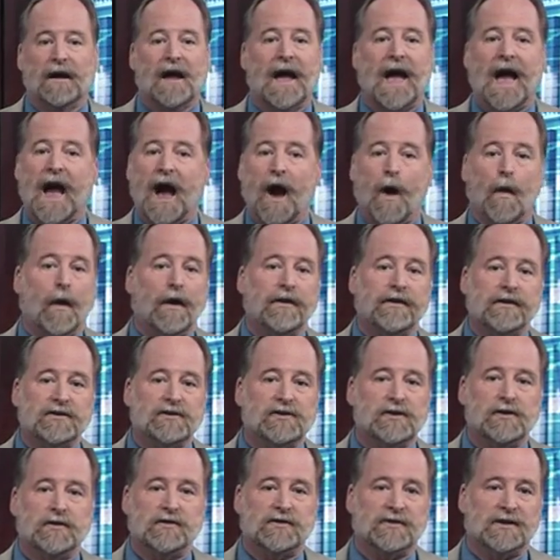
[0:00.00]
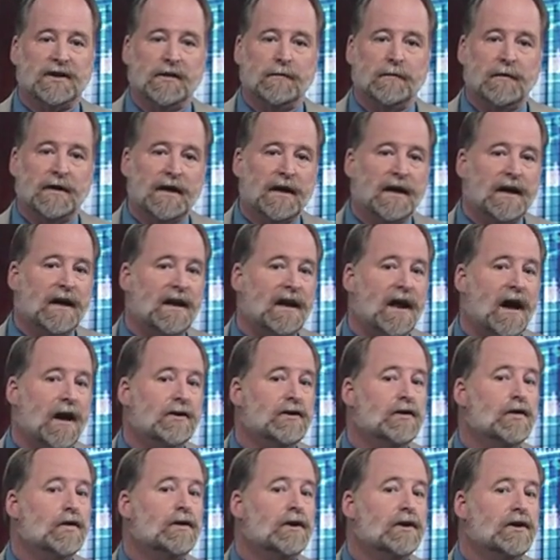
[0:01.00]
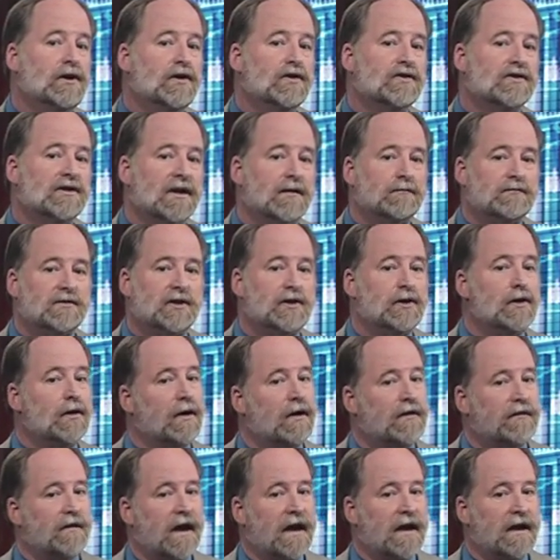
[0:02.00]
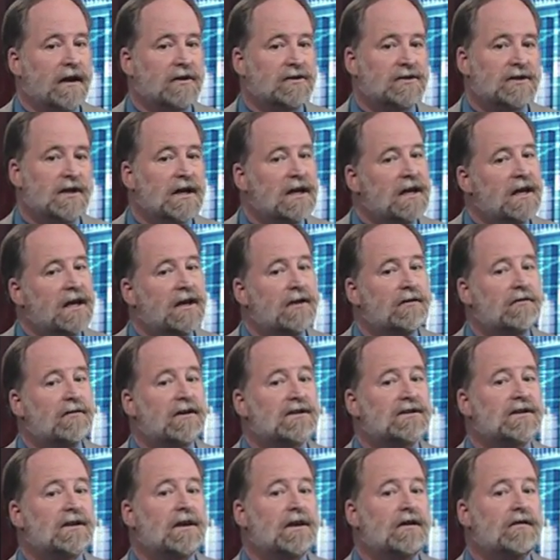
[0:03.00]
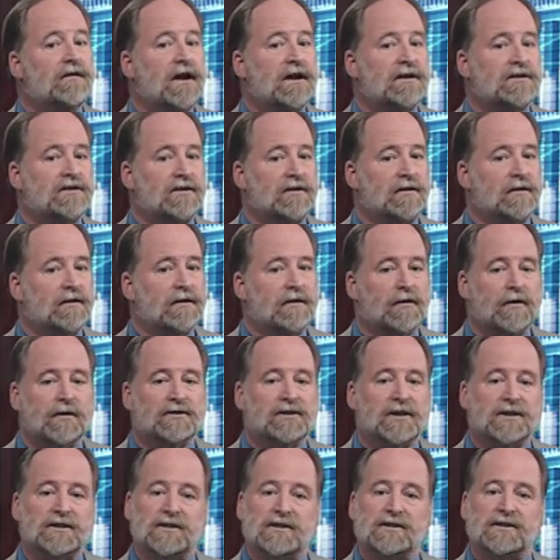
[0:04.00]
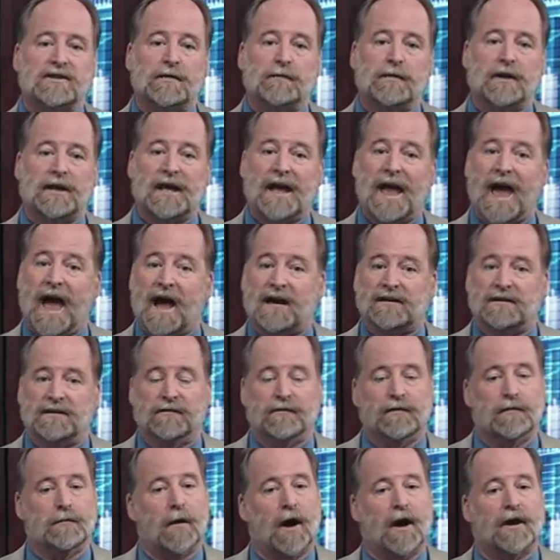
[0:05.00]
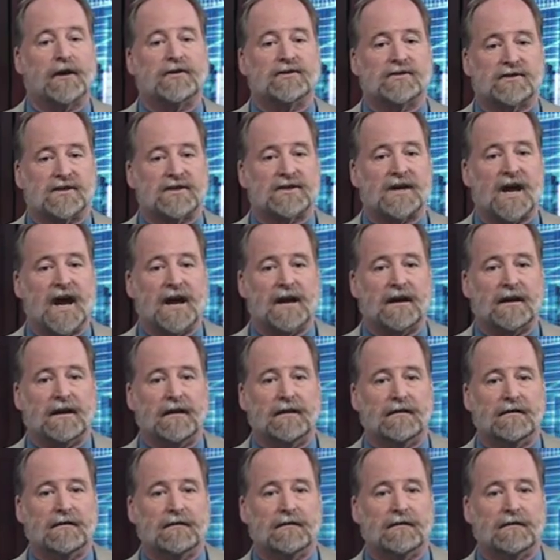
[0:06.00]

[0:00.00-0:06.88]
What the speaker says: how others use them, and how you can use them to your advantage, either as an investor or just as somebody active in modern society.